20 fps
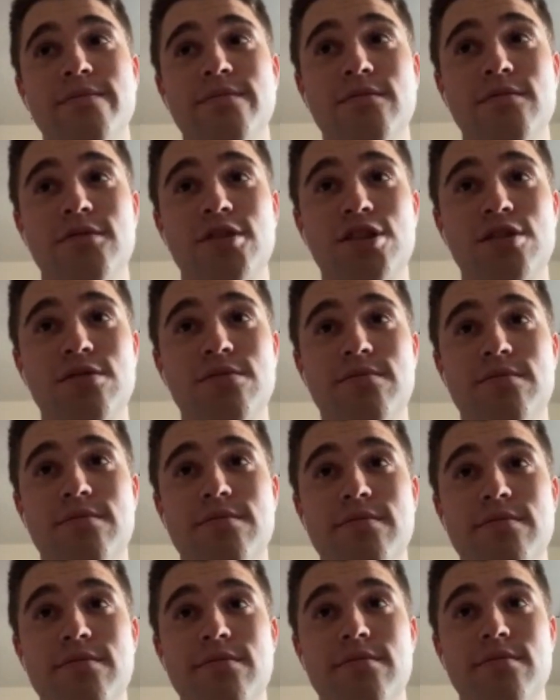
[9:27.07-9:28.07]
Um,
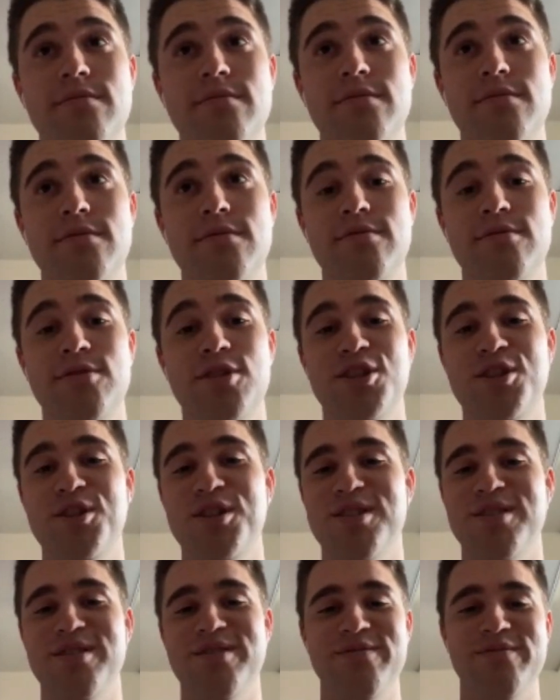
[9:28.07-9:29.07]

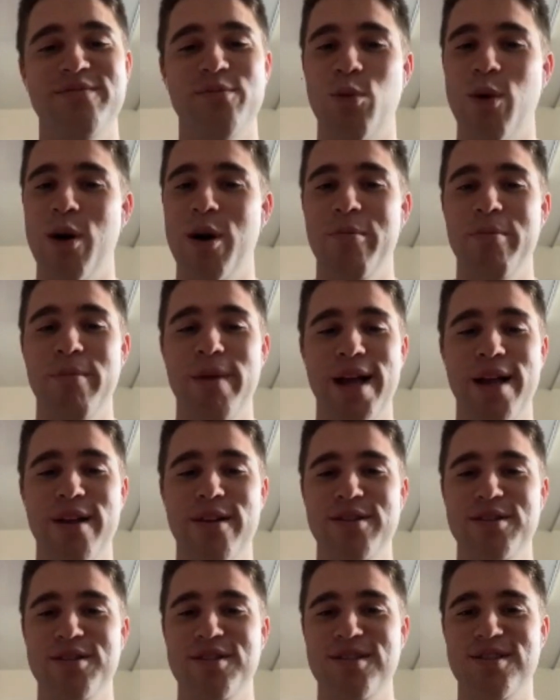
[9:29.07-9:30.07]
just a
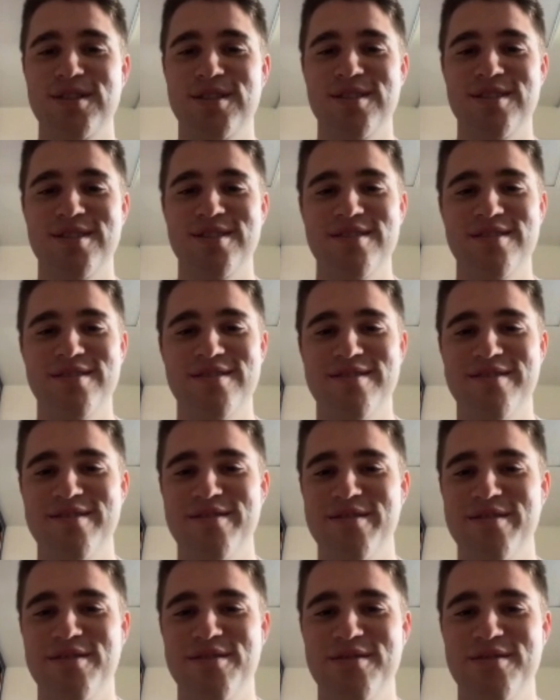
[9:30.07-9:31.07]
well balanced